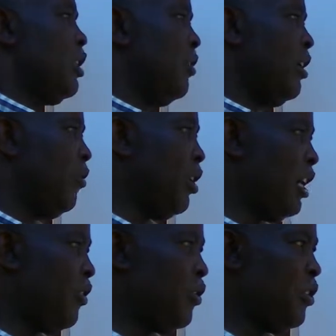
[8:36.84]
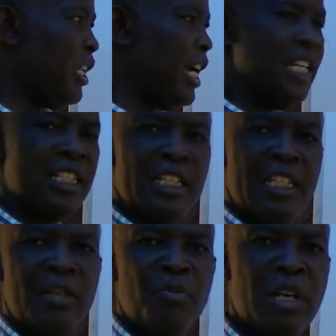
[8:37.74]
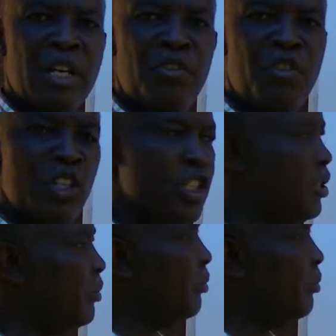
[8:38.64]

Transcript: of the following features in bony fish